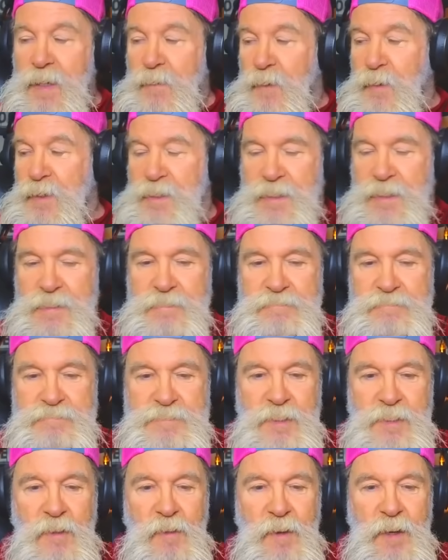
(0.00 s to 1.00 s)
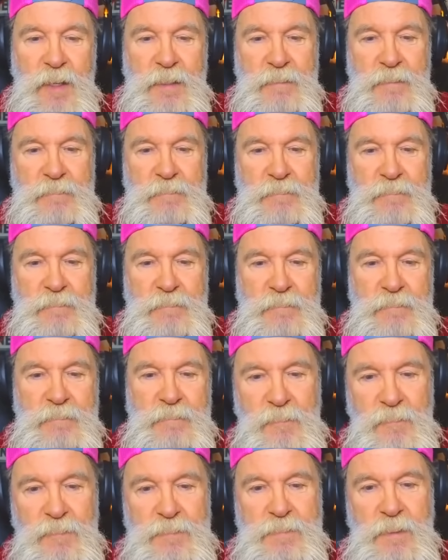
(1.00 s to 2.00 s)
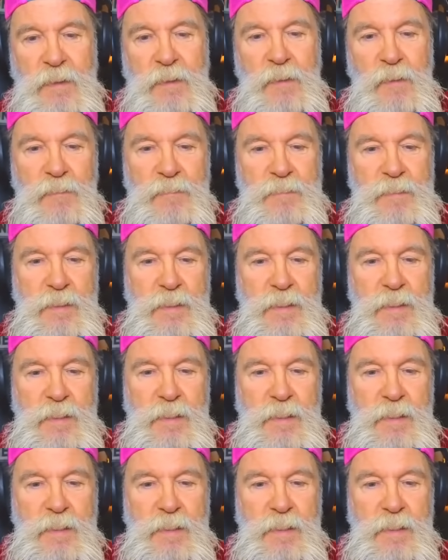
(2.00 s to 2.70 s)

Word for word: we just turn in, you know, we turn on